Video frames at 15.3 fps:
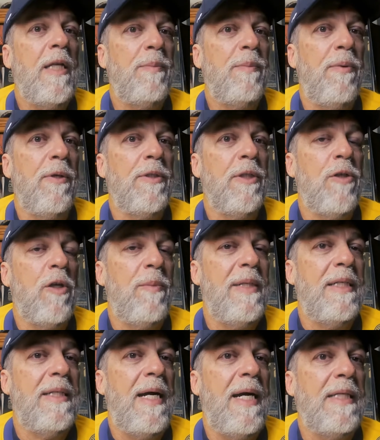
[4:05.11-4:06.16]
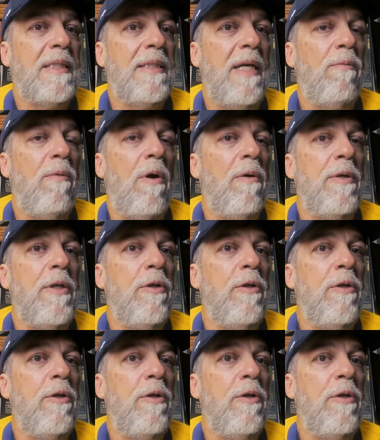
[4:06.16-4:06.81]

And this person took me to task saying, well,